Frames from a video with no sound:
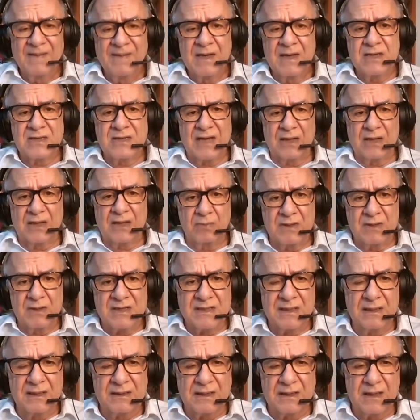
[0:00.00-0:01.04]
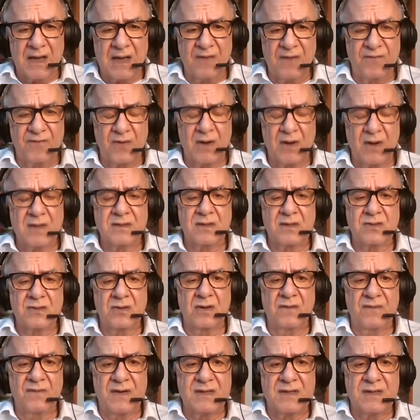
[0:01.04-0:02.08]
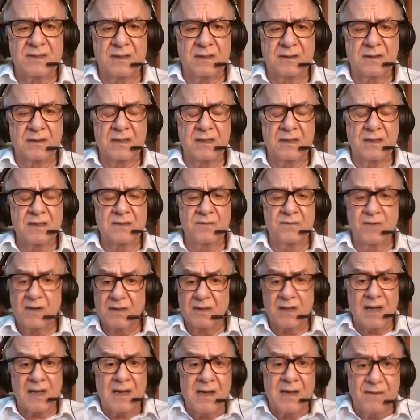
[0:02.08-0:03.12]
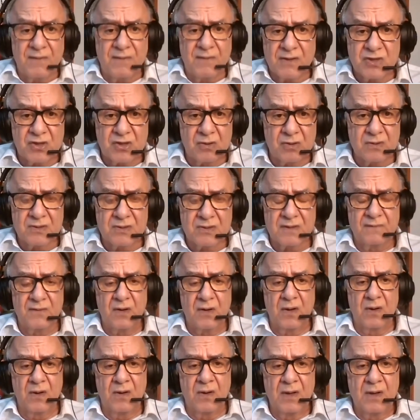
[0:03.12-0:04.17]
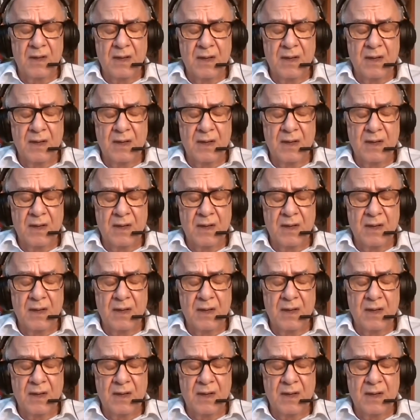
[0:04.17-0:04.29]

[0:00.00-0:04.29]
is that we see today, for instance, universities, or even schools of law,